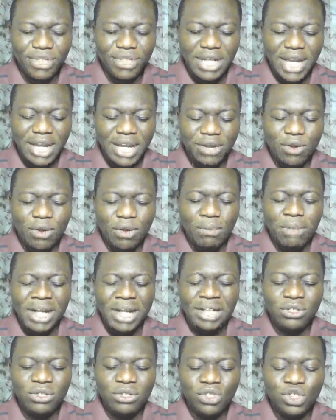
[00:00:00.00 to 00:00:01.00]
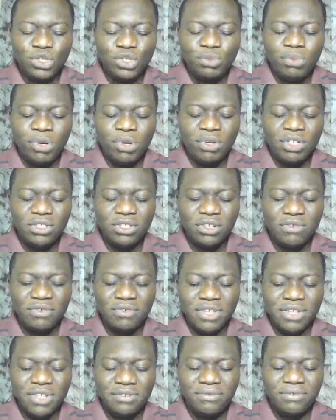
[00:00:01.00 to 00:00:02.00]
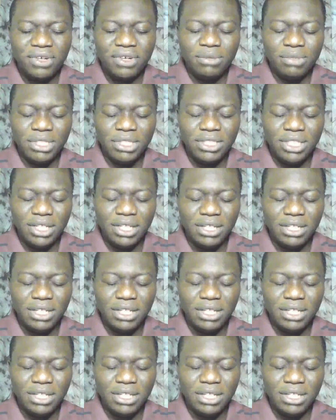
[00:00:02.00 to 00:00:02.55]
I command you, spirit of infirmity,